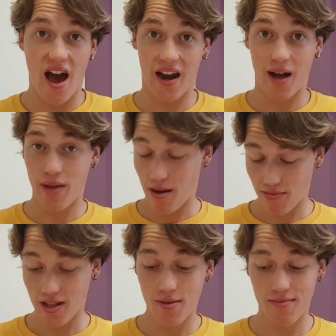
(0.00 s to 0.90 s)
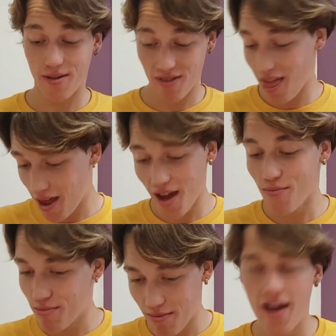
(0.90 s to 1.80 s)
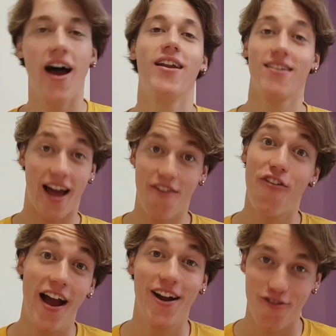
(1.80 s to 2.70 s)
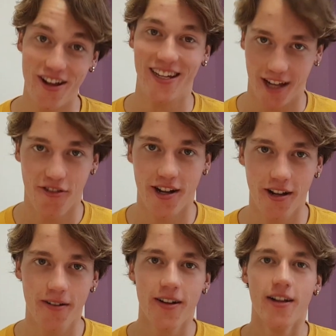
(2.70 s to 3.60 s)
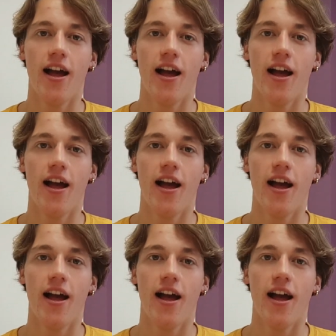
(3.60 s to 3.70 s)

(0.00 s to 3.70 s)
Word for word: And I'm like, and I find it really difficult.